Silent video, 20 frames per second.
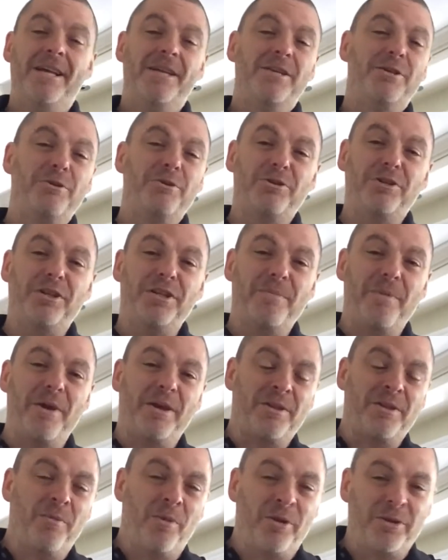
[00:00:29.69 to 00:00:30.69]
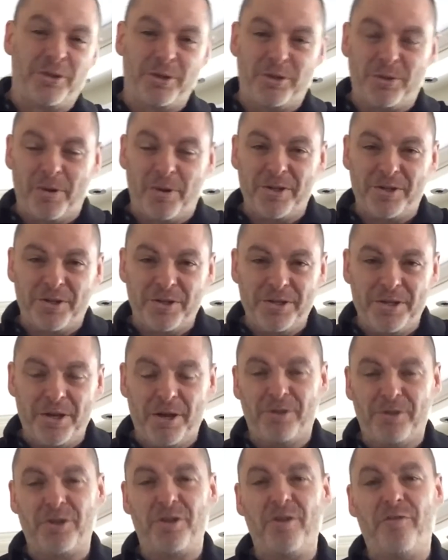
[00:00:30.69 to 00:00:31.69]
Usually make them once or twice a year.
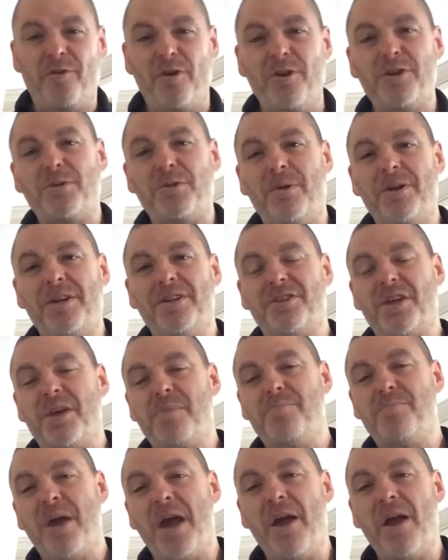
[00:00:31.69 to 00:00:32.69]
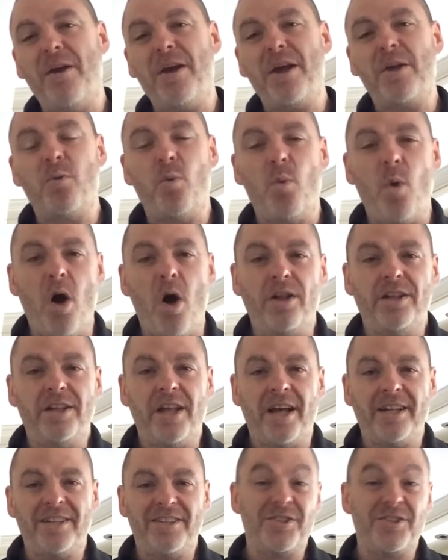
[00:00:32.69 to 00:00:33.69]
So the first one is a pear and
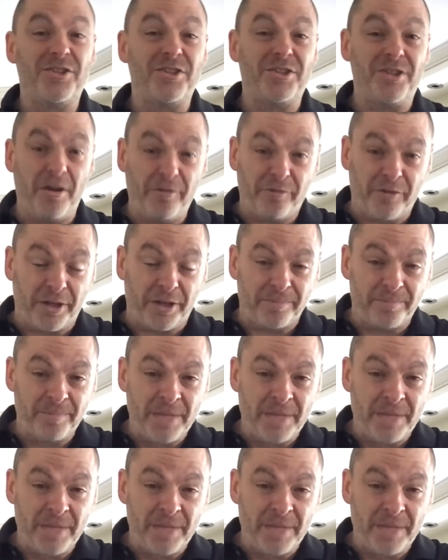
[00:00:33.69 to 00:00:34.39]
walnut stuffing.